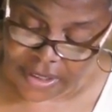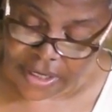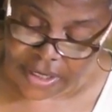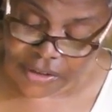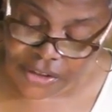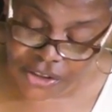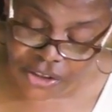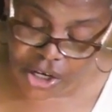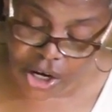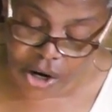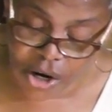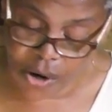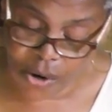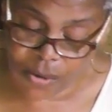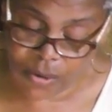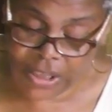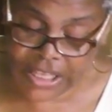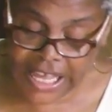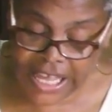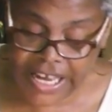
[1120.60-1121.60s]
And
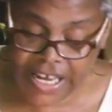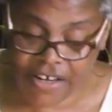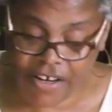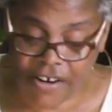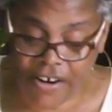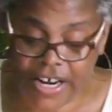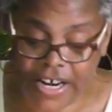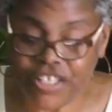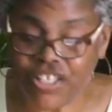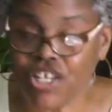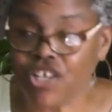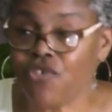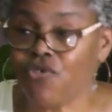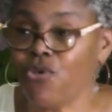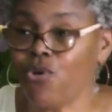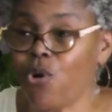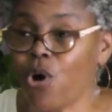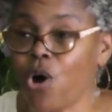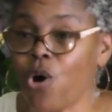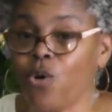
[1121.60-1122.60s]
so later, as he
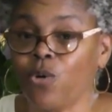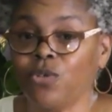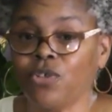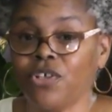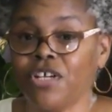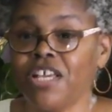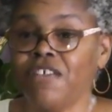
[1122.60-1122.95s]
grew older,